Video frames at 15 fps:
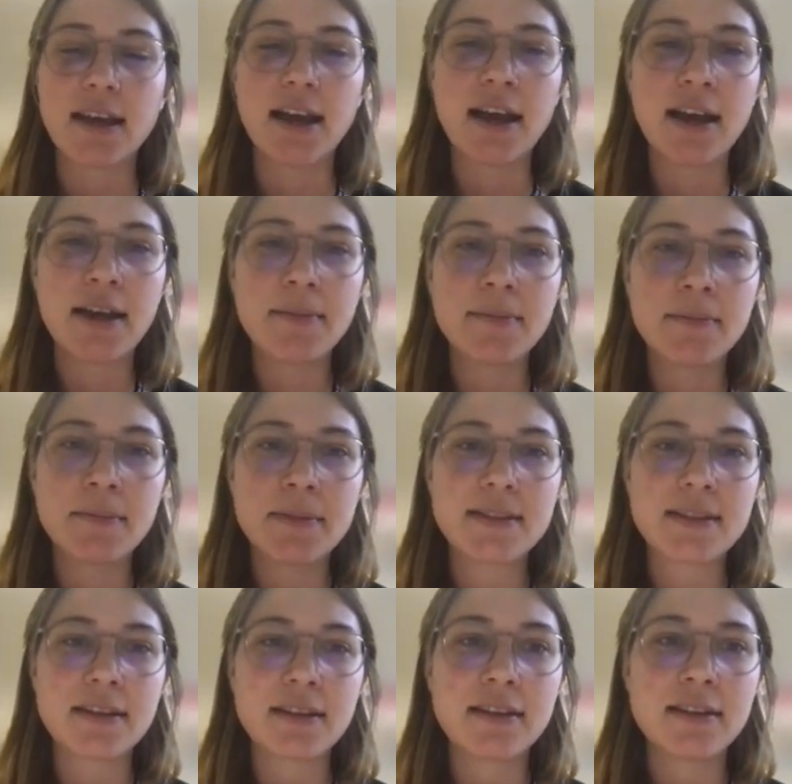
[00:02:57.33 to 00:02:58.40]

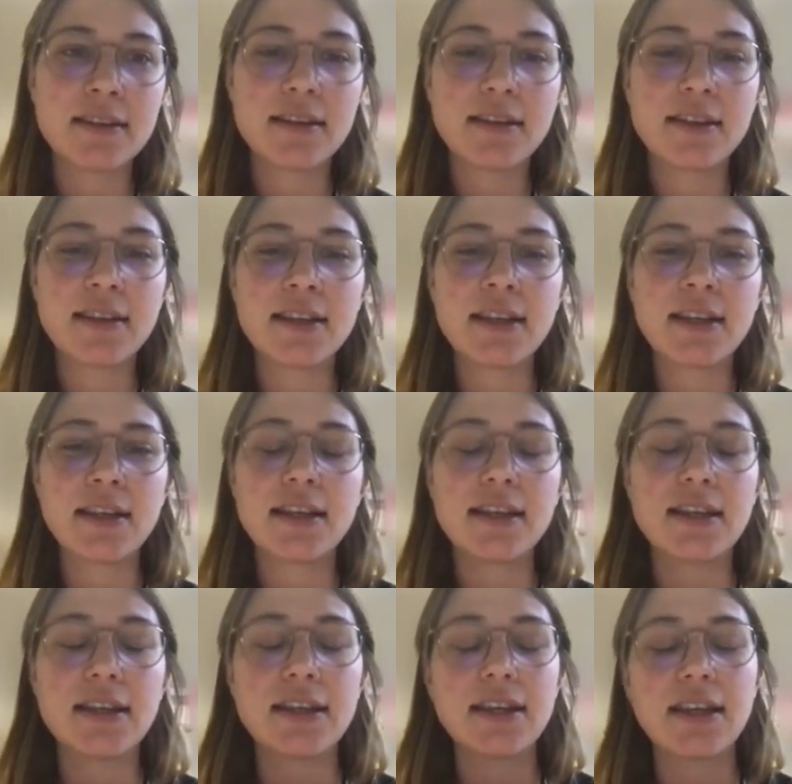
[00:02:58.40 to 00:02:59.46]
So the
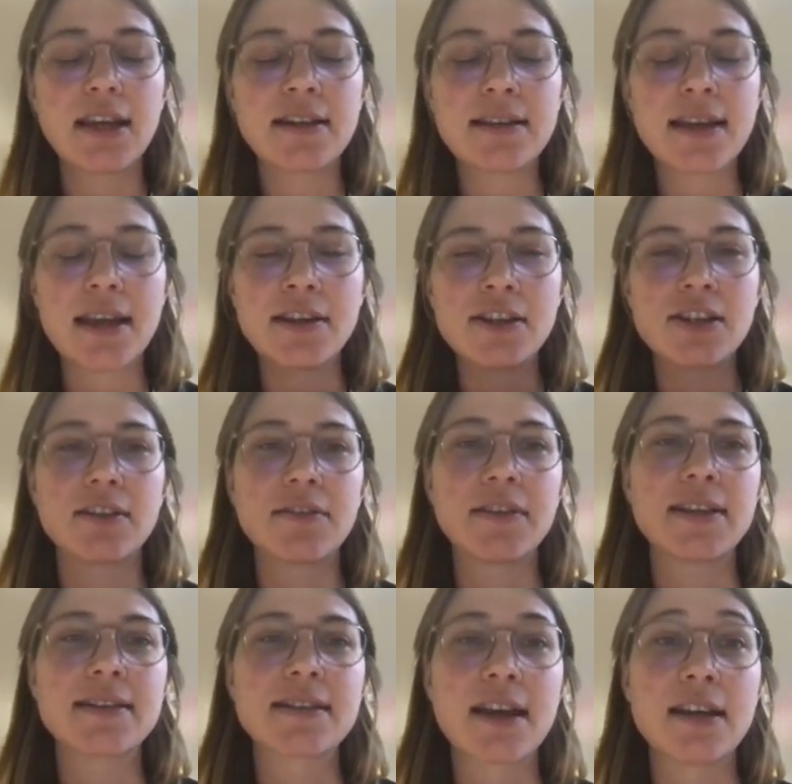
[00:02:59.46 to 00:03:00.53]
attention on
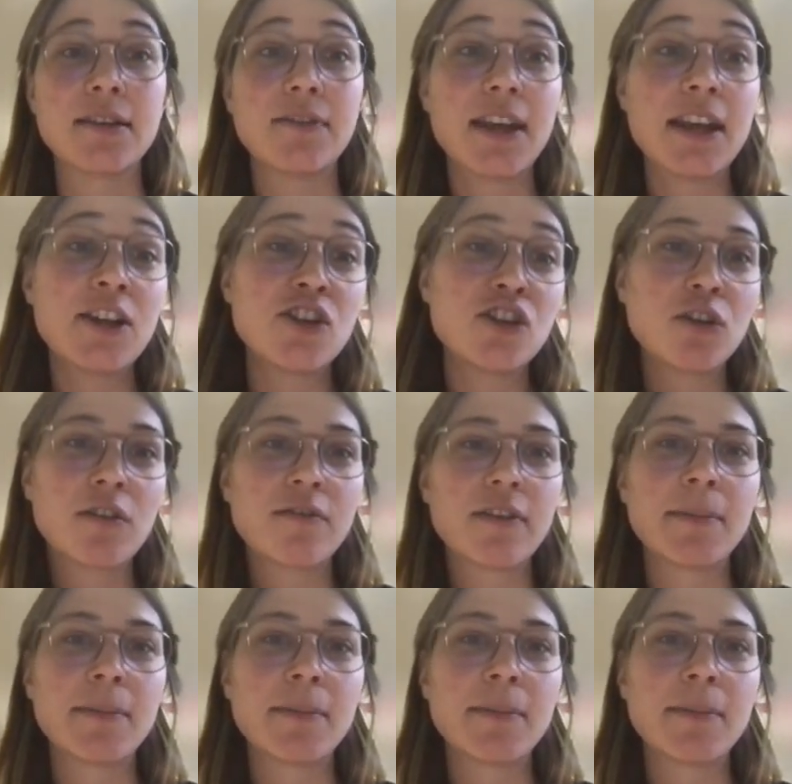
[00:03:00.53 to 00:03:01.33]
this kind of issue